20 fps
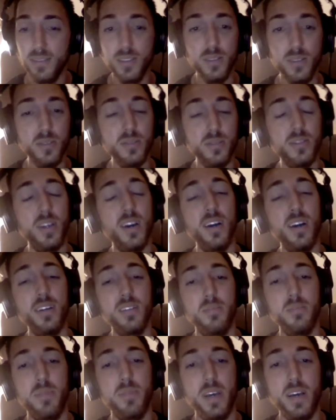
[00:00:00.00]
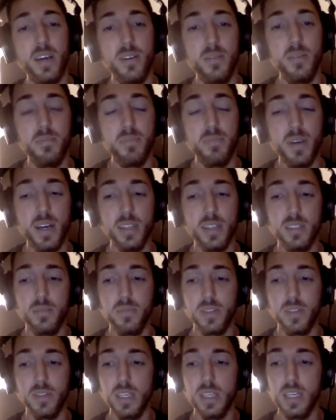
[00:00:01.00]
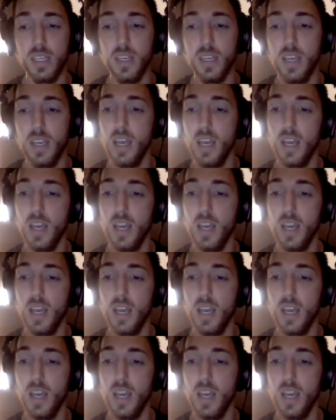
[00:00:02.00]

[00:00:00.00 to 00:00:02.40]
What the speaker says: you talked about possibly